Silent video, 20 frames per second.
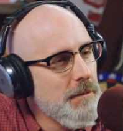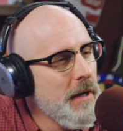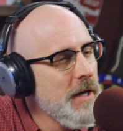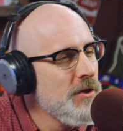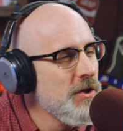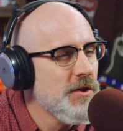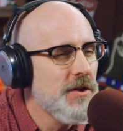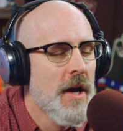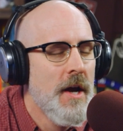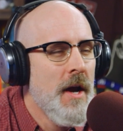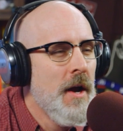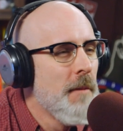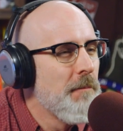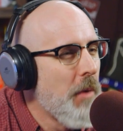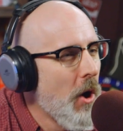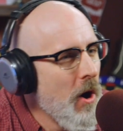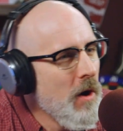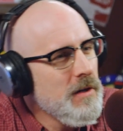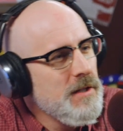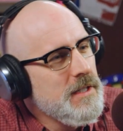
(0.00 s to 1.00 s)
but it just
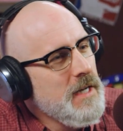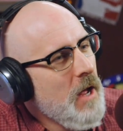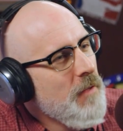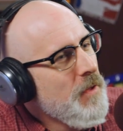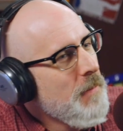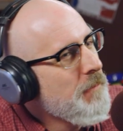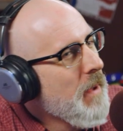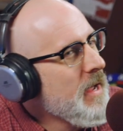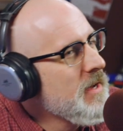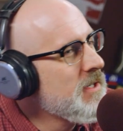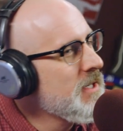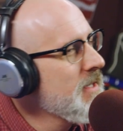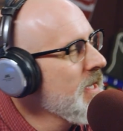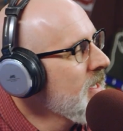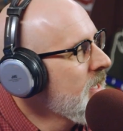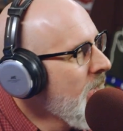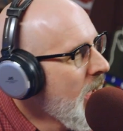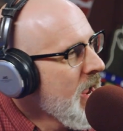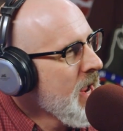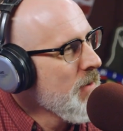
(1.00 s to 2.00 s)
bogs down the pace of the
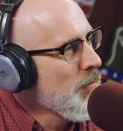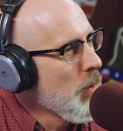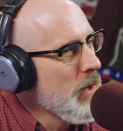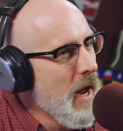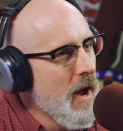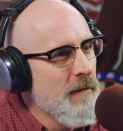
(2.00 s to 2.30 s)
game when